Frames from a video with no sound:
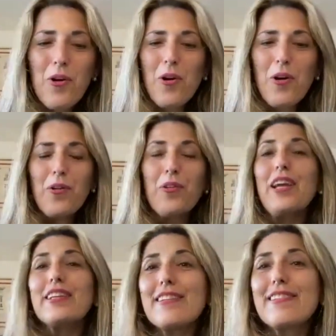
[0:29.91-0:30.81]

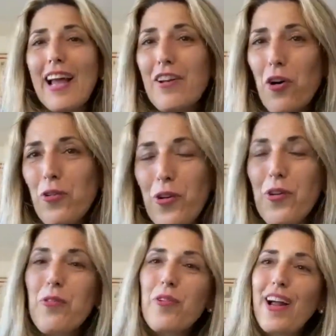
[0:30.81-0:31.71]
it is an honor
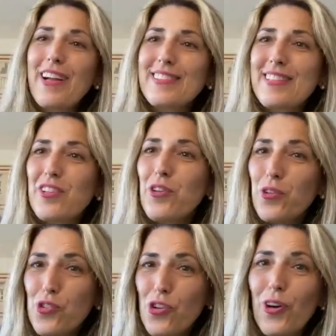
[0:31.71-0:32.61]
for us that you
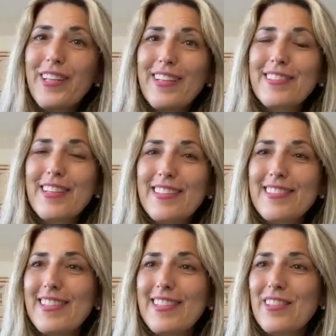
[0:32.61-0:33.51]
could join us
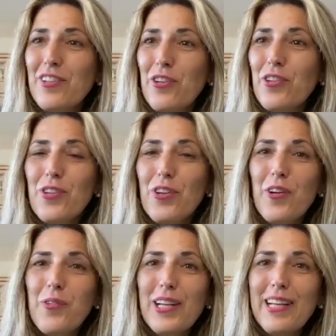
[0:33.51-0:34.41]
since, you know, you
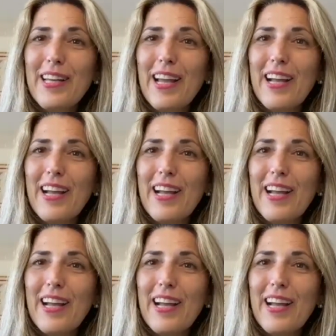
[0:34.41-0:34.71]
are really